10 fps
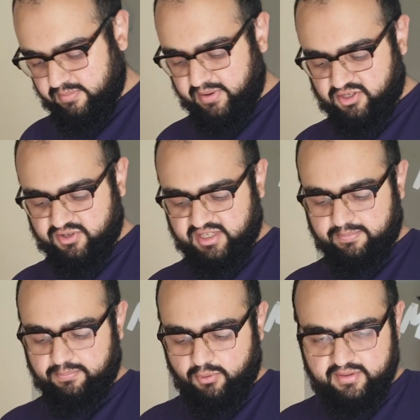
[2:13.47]
of batteries I
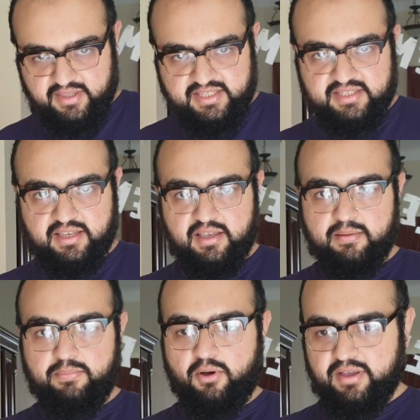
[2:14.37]
put in this
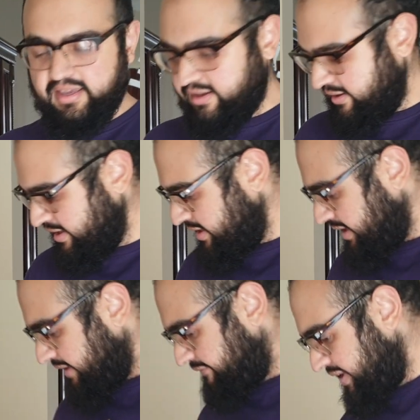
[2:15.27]
pot here
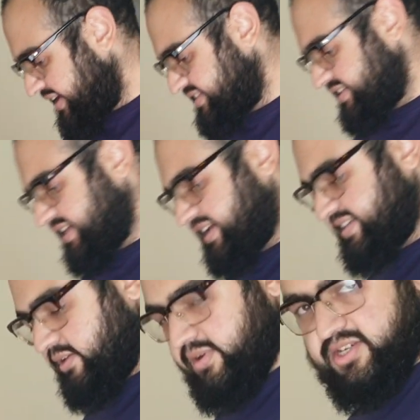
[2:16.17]
affects its
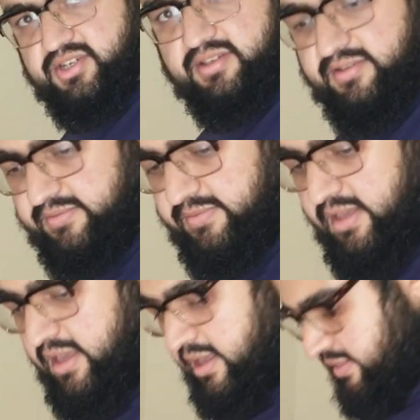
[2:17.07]
acceleration.
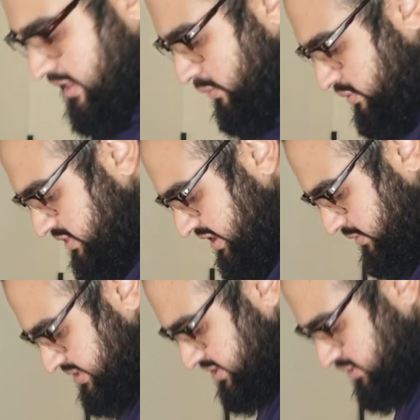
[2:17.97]
Now, one thing we
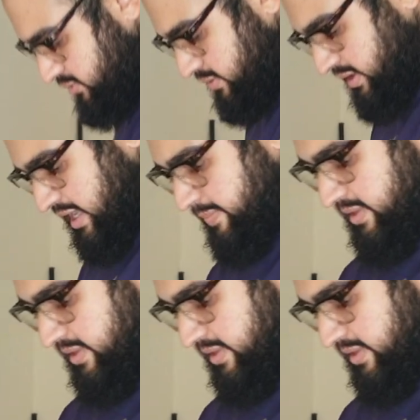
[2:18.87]
need to keep